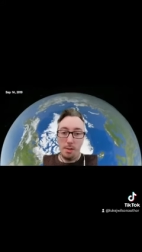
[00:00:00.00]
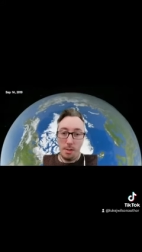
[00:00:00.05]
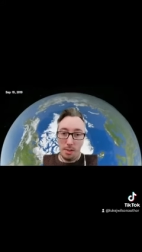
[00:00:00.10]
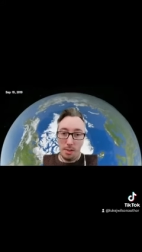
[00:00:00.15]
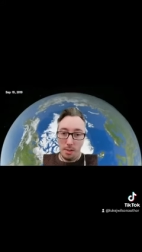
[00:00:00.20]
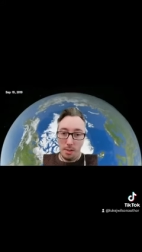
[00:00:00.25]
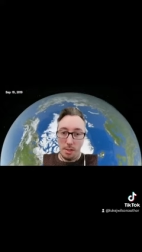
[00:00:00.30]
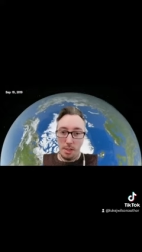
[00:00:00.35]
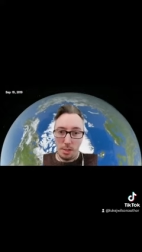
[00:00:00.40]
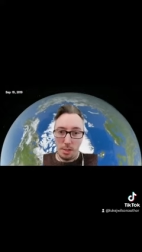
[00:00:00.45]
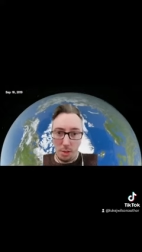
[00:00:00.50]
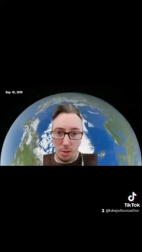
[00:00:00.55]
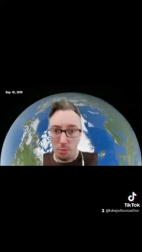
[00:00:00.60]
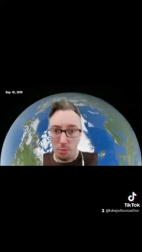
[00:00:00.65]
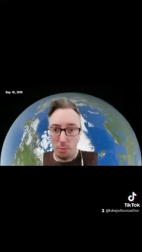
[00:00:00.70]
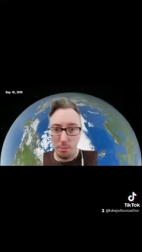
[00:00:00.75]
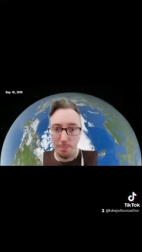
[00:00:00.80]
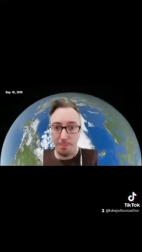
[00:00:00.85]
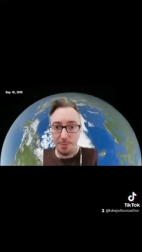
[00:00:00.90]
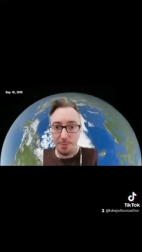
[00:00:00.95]
As
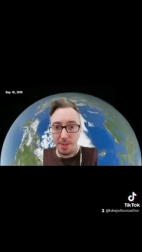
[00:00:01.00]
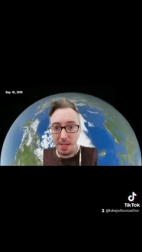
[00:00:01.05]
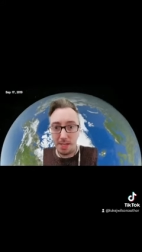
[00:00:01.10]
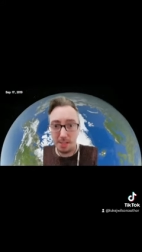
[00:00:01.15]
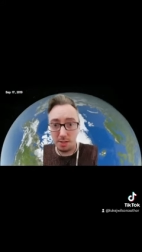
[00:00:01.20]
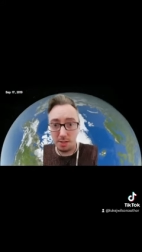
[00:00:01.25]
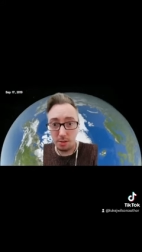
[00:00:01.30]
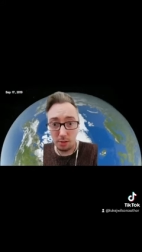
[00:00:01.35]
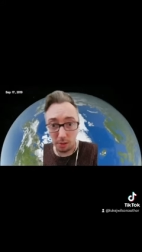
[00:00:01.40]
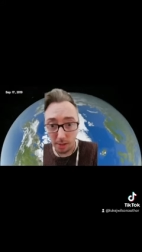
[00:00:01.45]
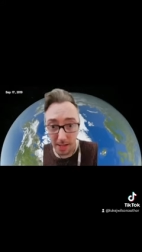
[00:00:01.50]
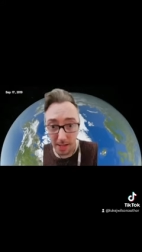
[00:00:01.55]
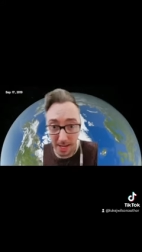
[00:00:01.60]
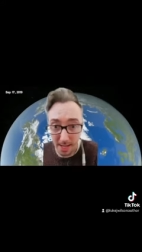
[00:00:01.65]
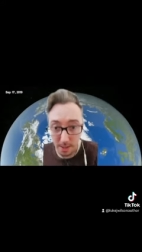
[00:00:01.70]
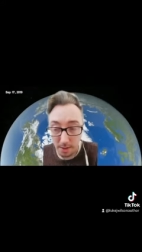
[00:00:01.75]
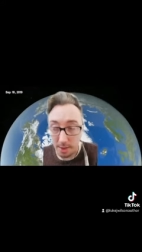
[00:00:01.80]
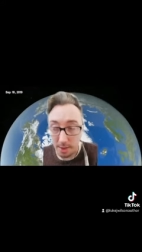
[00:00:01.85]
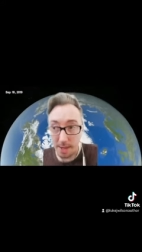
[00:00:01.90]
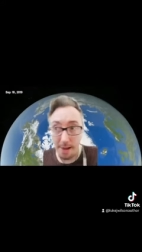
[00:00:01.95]
though it's going to
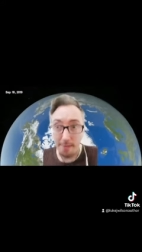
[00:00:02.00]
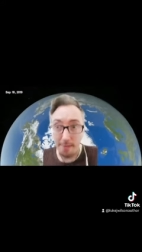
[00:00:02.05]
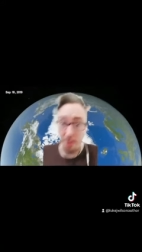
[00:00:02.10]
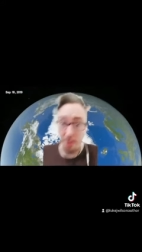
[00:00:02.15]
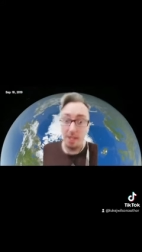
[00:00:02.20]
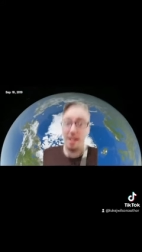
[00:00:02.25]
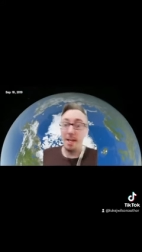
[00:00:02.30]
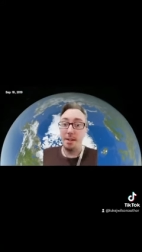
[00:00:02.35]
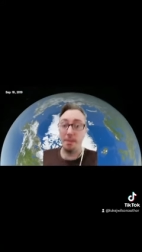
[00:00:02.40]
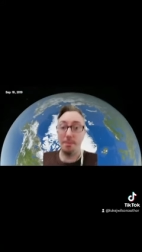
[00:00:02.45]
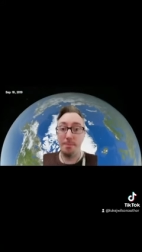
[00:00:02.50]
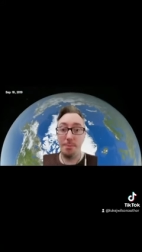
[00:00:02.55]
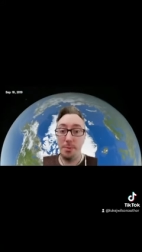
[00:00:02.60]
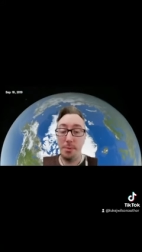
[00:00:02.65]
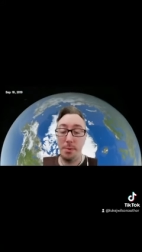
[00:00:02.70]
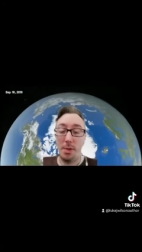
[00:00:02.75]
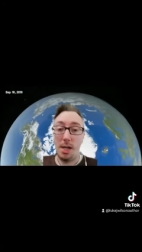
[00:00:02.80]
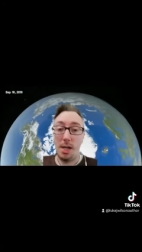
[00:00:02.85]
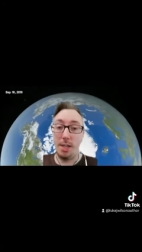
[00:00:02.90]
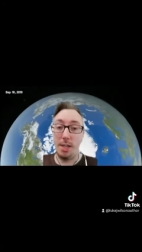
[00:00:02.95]
end there and then,
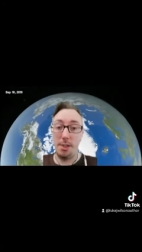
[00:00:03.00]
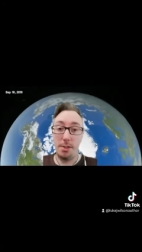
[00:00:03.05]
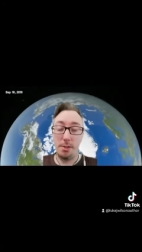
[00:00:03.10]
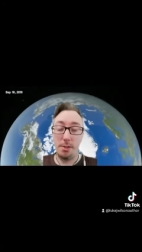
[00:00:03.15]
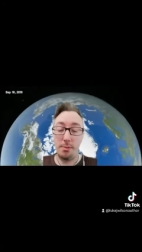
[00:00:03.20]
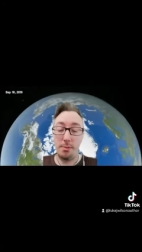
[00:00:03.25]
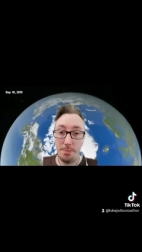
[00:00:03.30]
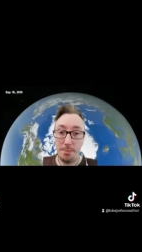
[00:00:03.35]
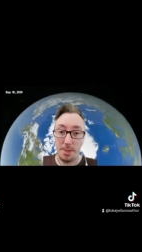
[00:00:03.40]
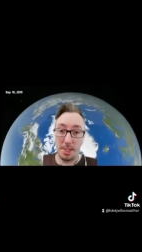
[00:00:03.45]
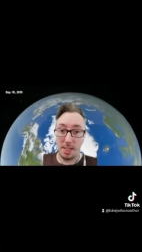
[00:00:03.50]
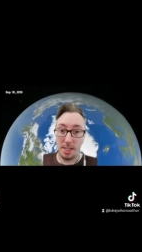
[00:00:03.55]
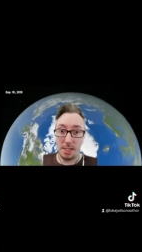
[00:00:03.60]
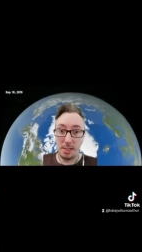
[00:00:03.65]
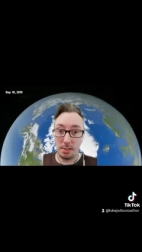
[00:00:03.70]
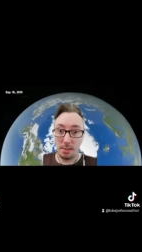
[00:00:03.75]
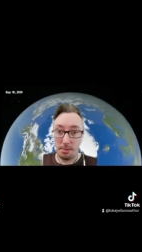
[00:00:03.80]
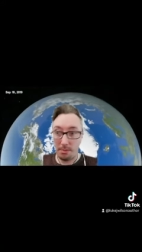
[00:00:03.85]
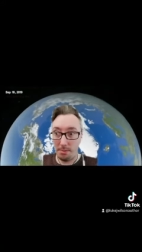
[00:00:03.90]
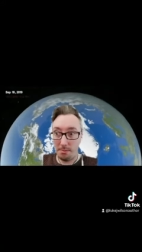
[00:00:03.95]
and
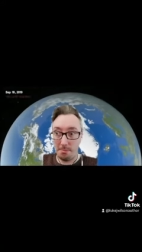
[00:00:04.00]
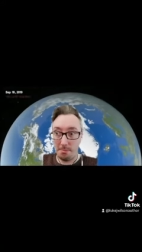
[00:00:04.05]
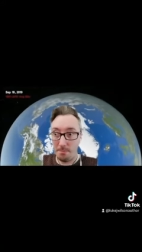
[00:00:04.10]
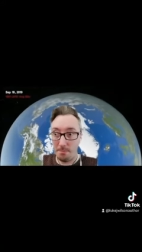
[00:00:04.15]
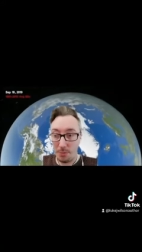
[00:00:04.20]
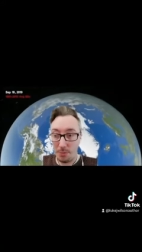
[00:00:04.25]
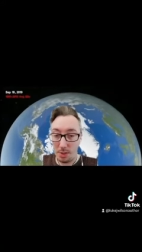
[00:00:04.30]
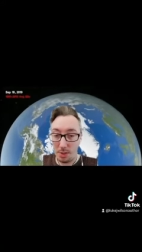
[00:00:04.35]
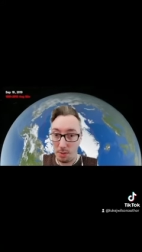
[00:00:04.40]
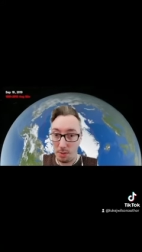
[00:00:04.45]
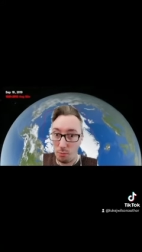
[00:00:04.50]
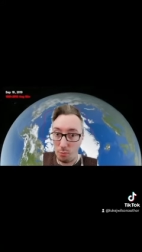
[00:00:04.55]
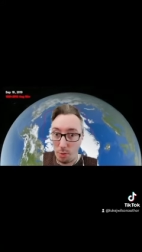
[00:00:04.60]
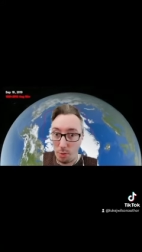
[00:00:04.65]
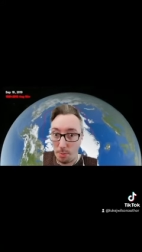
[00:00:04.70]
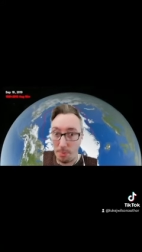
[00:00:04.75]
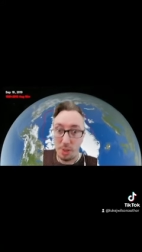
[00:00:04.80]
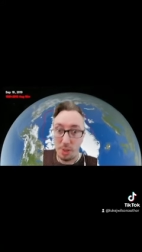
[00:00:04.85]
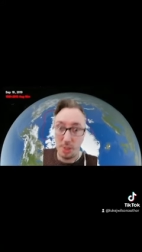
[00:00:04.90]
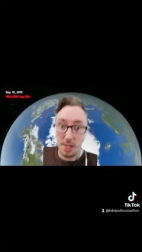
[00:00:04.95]
his
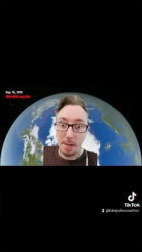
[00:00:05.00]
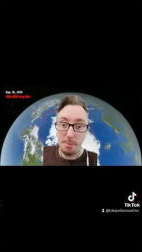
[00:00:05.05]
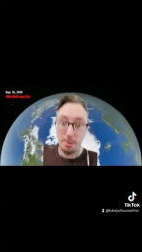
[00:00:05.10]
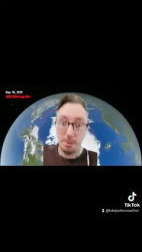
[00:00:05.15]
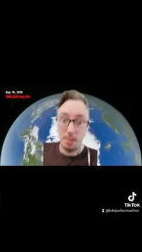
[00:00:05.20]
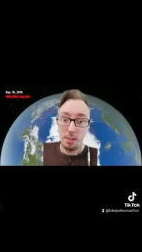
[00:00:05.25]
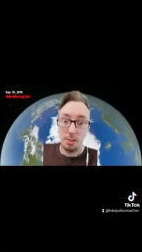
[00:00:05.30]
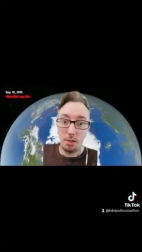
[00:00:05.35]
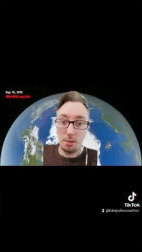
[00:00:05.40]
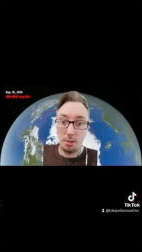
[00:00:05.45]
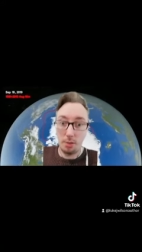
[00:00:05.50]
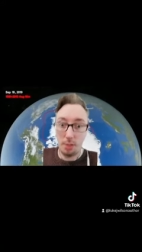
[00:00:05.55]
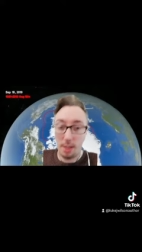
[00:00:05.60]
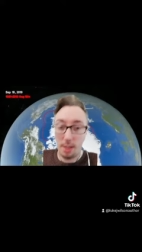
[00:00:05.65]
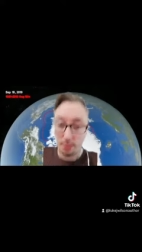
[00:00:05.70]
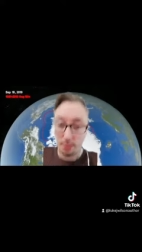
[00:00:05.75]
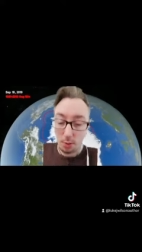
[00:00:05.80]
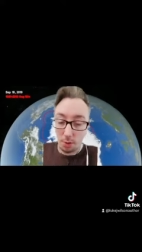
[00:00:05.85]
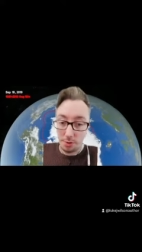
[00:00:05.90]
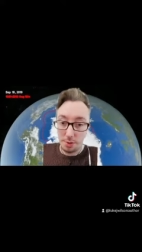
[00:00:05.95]
rubbish habits aren't going to
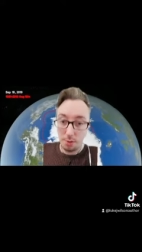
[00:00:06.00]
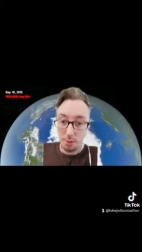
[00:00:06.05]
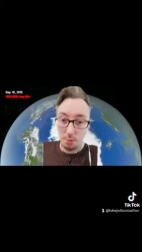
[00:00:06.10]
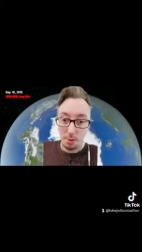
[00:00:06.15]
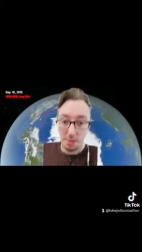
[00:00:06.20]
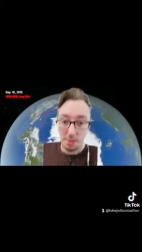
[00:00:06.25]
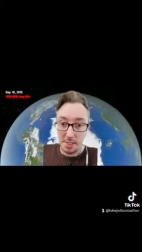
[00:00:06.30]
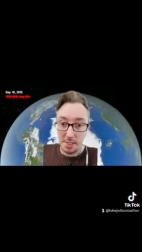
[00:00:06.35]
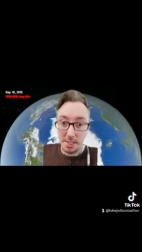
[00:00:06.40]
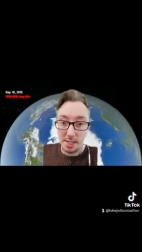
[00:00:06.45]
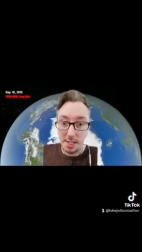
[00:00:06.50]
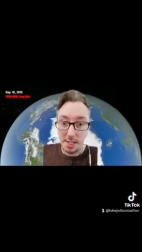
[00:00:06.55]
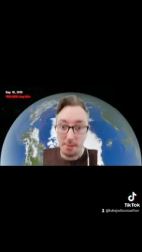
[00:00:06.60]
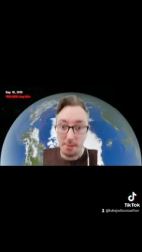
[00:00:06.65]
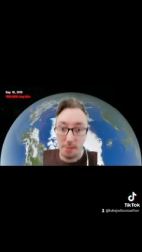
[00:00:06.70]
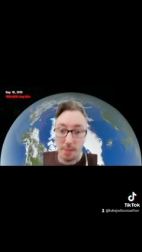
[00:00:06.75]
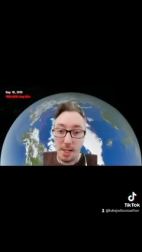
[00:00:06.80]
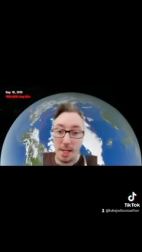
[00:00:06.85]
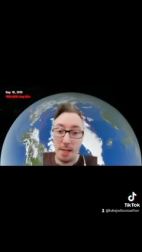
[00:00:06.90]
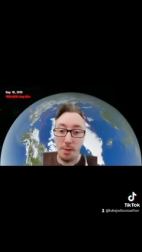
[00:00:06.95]
have consequences in the here
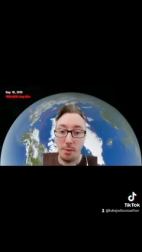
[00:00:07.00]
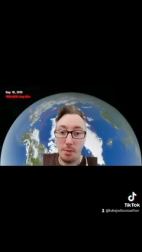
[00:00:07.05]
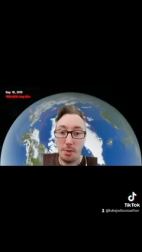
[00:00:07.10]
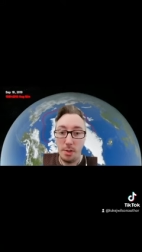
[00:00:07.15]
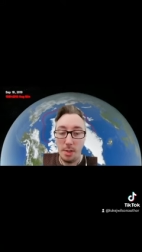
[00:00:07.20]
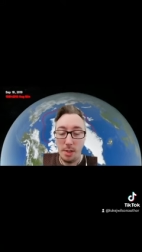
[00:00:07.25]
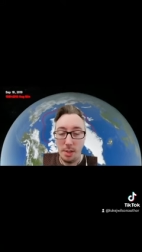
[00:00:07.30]
and now.